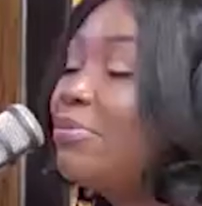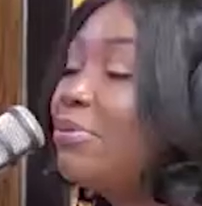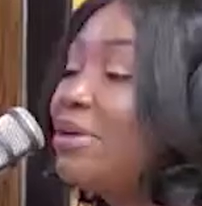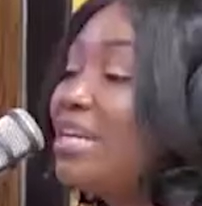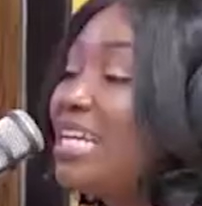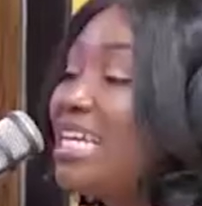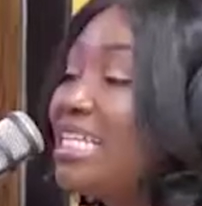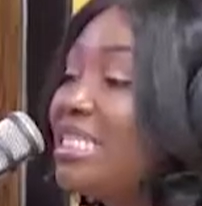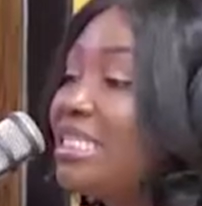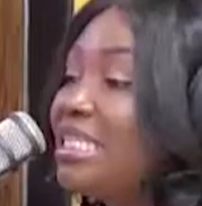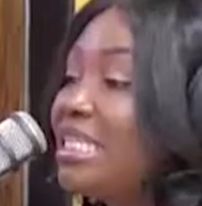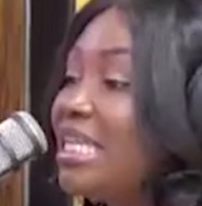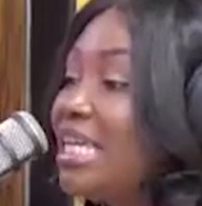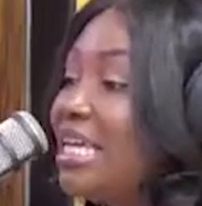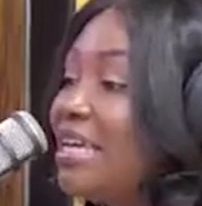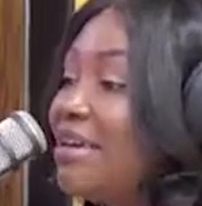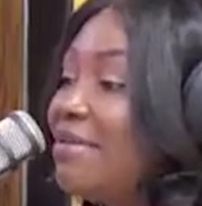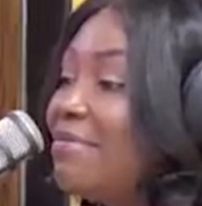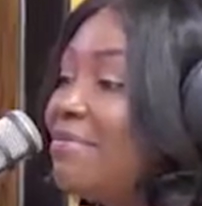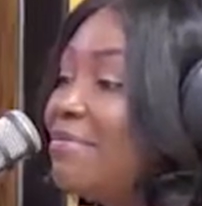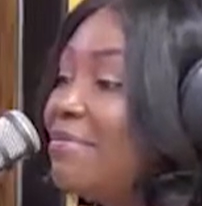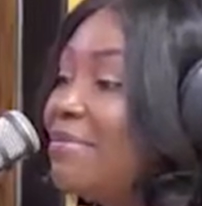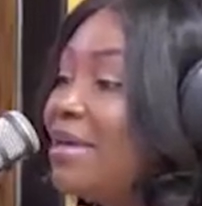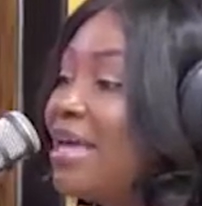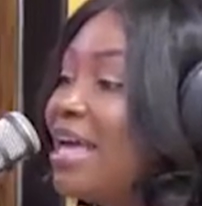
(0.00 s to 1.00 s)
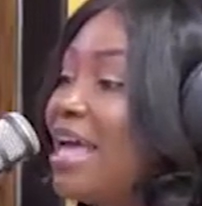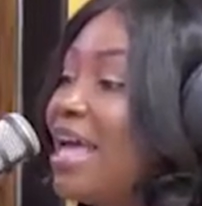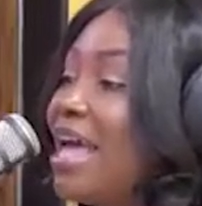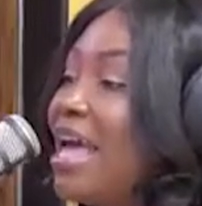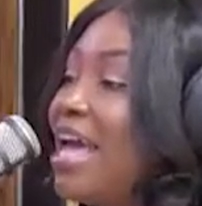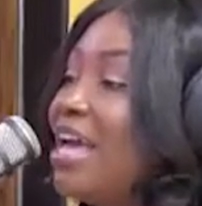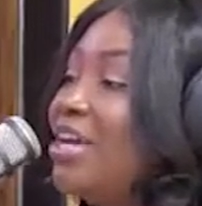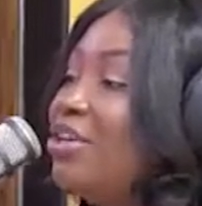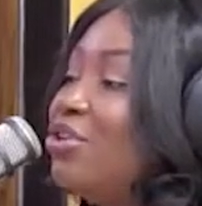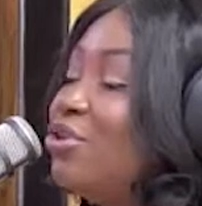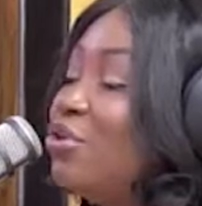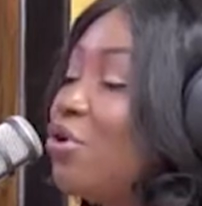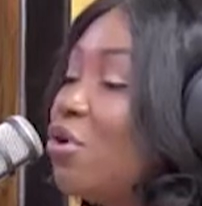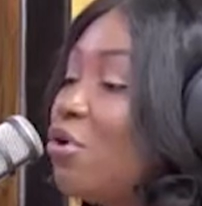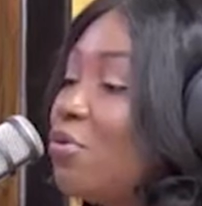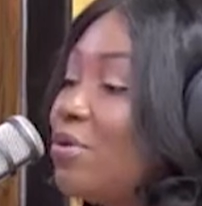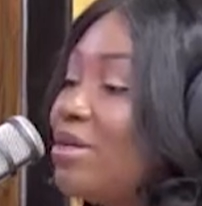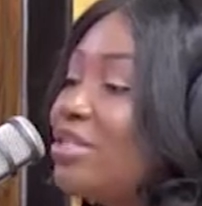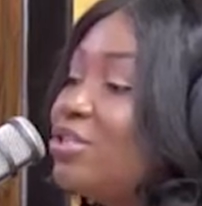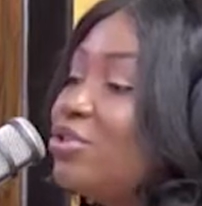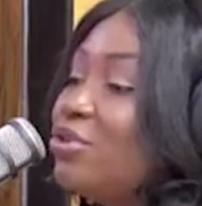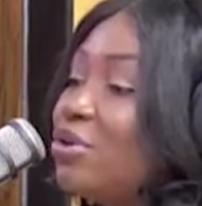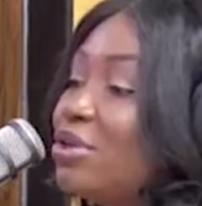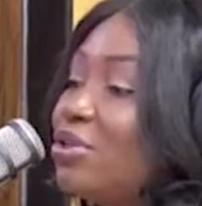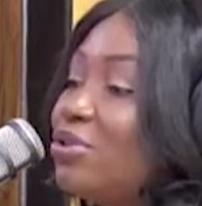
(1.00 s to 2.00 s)
people in a team, you're
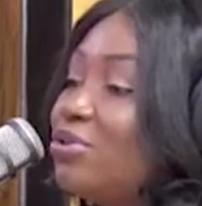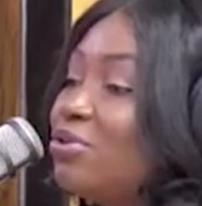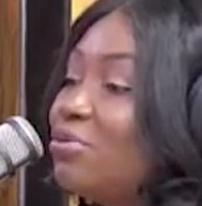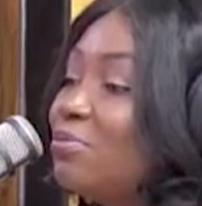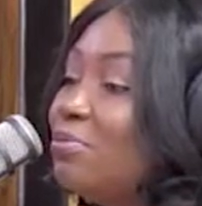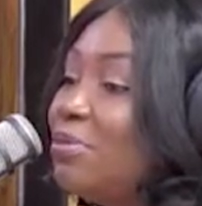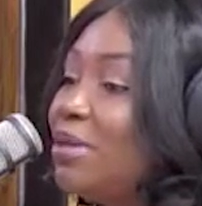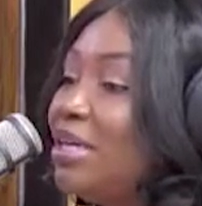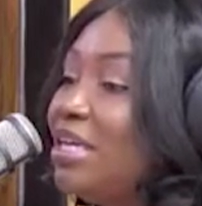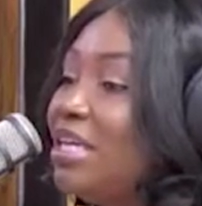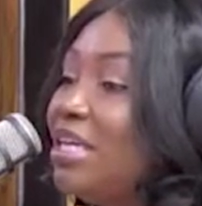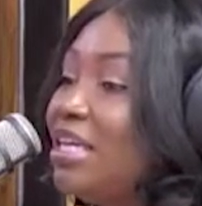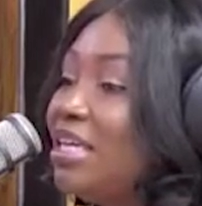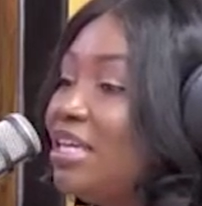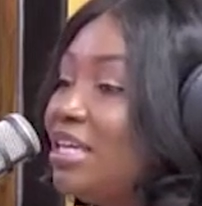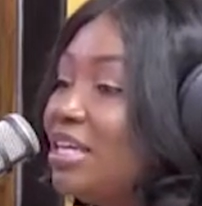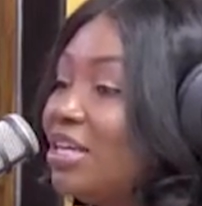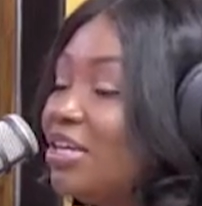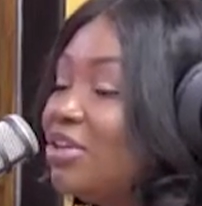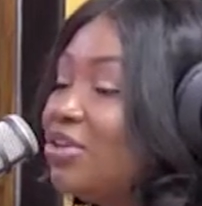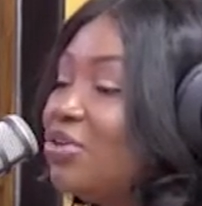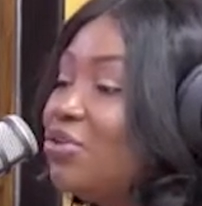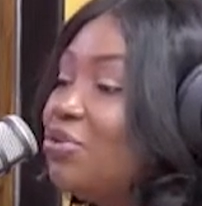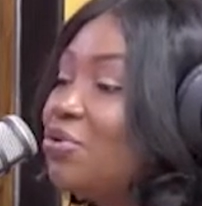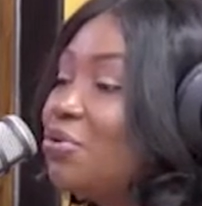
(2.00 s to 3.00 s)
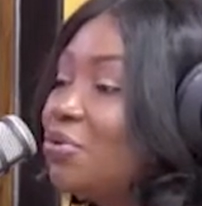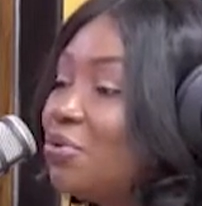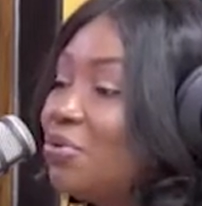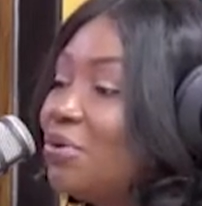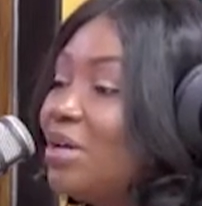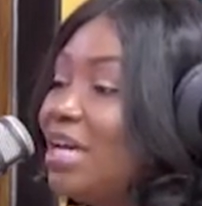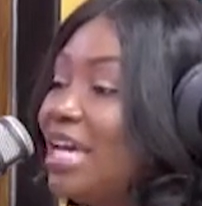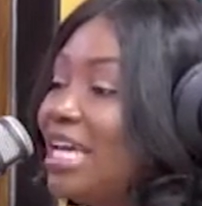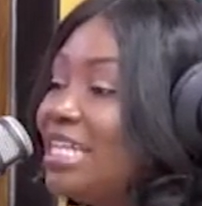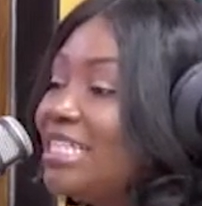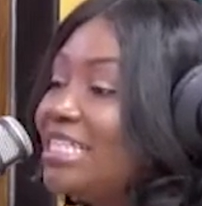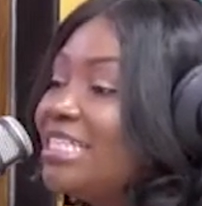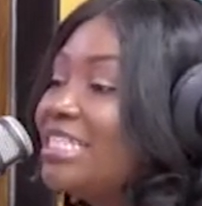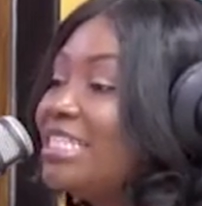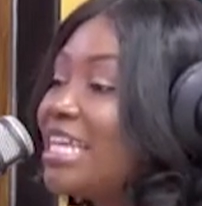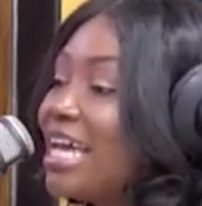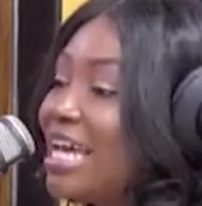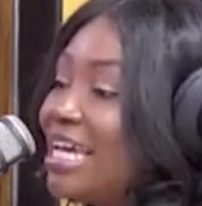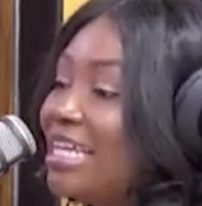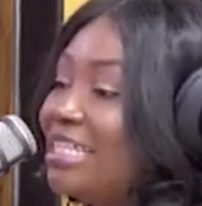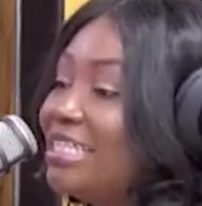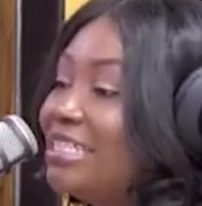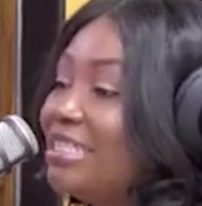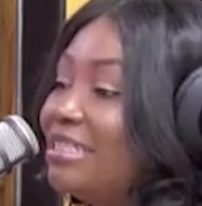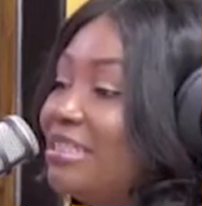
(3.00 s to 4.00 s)
always going to be,
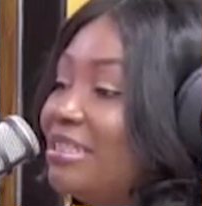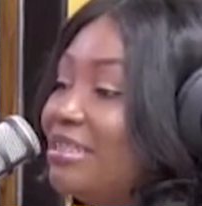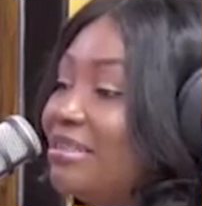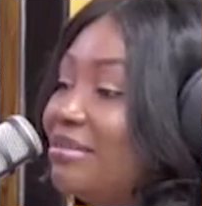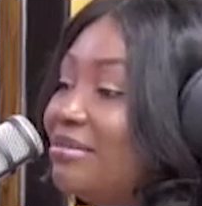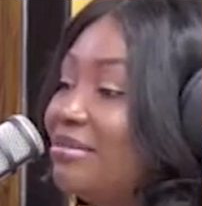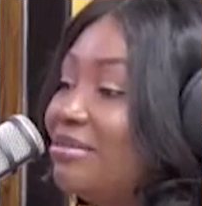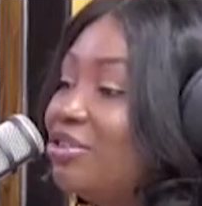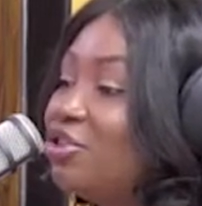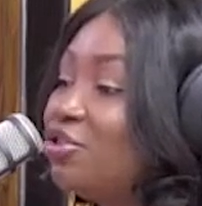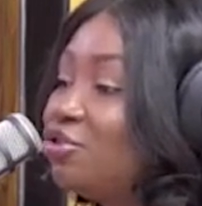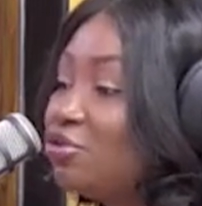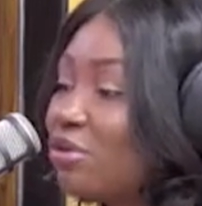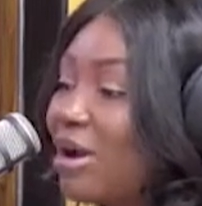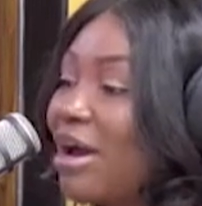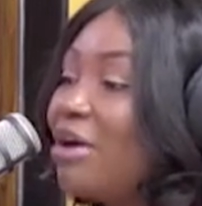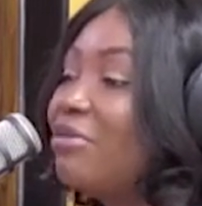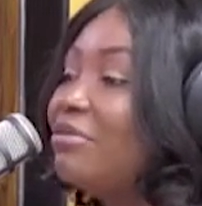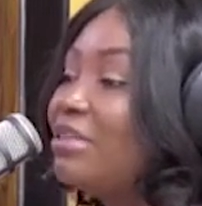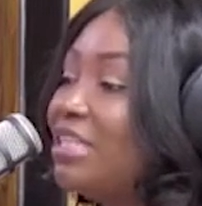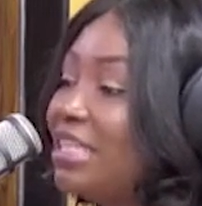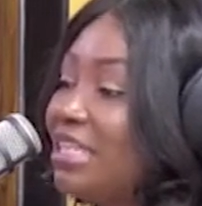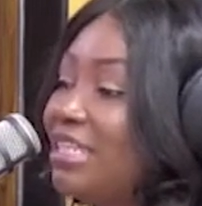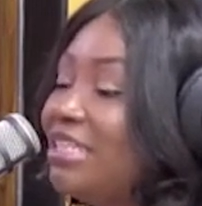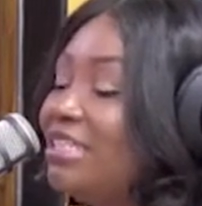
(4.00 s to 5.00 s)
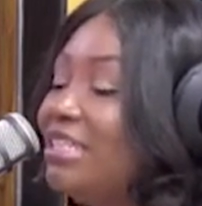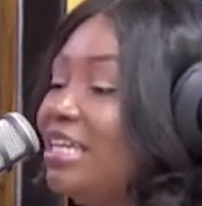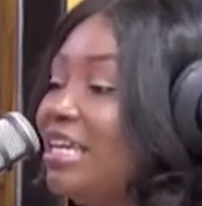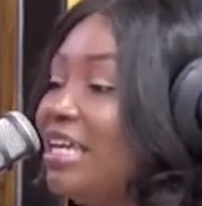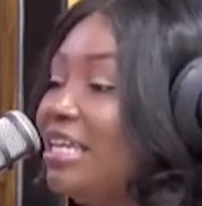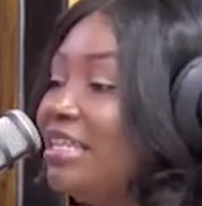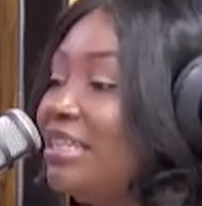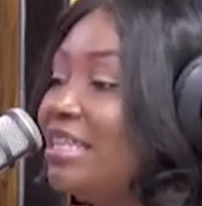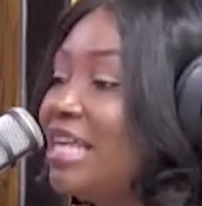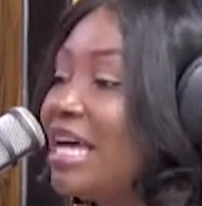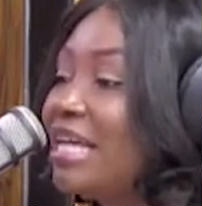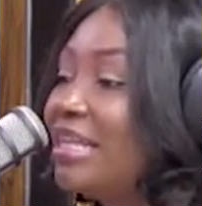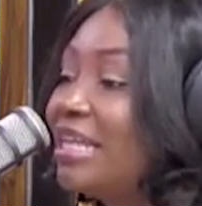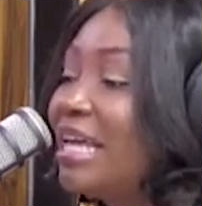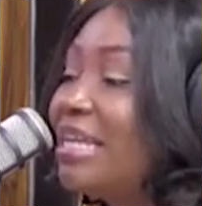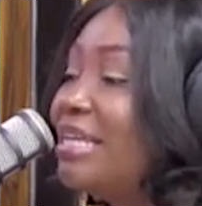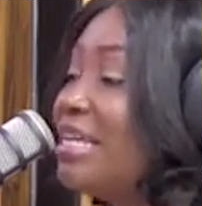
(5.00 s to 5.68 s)
inside drowning in that.